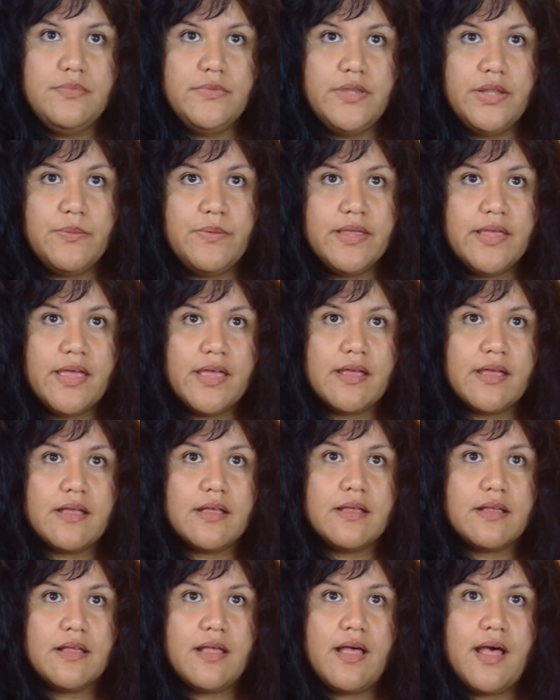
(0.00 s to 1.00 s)
Then we
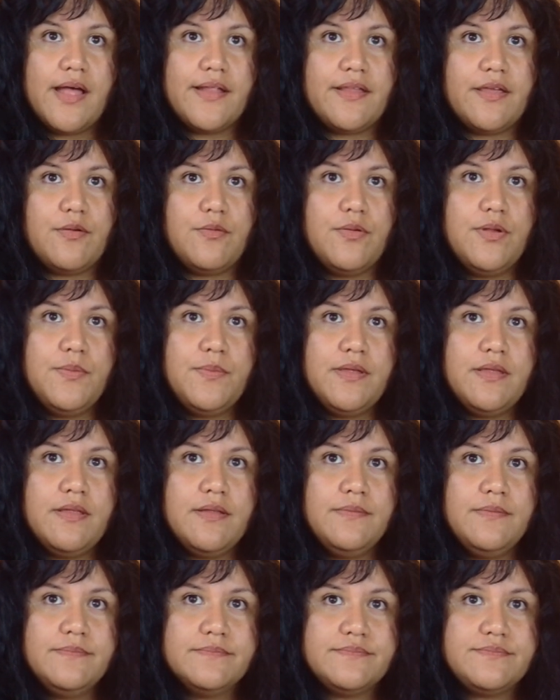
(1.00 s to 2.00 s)
got
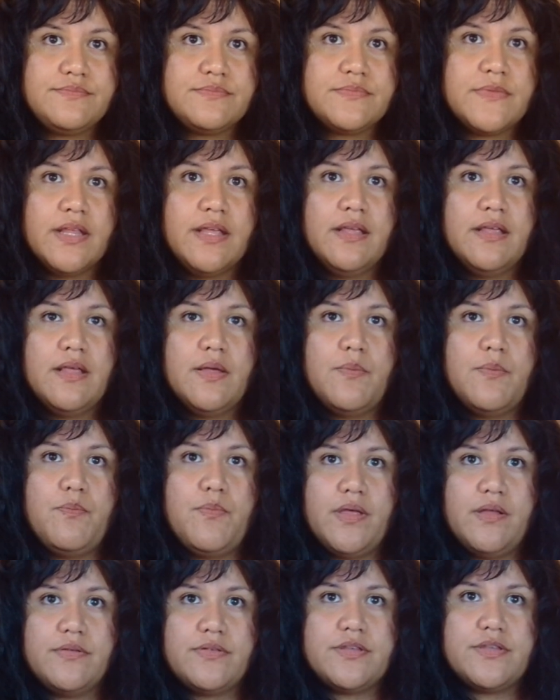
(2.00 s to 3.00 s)
Kanarima,
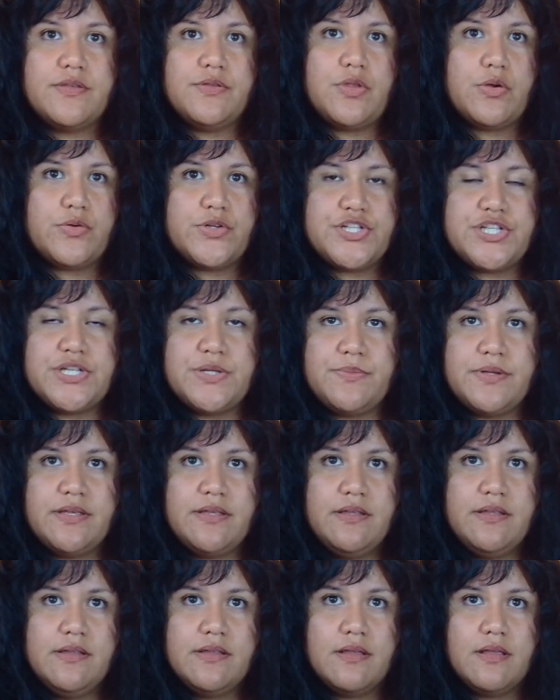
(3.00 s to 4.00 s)
Melt
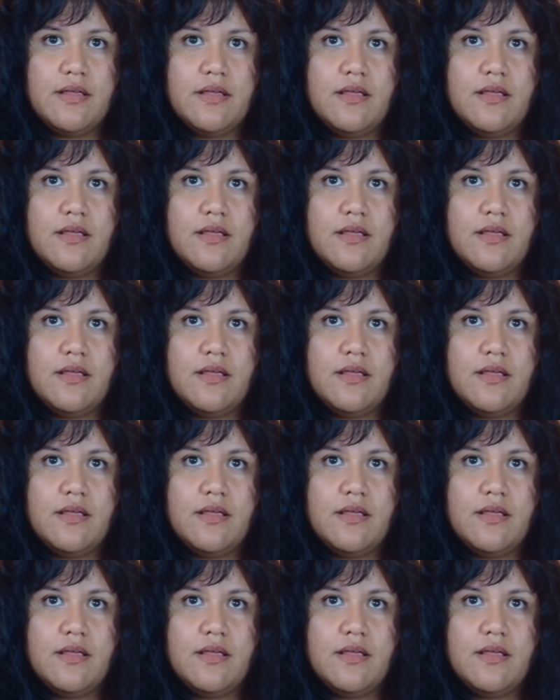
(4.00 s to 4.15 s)
Naroshima,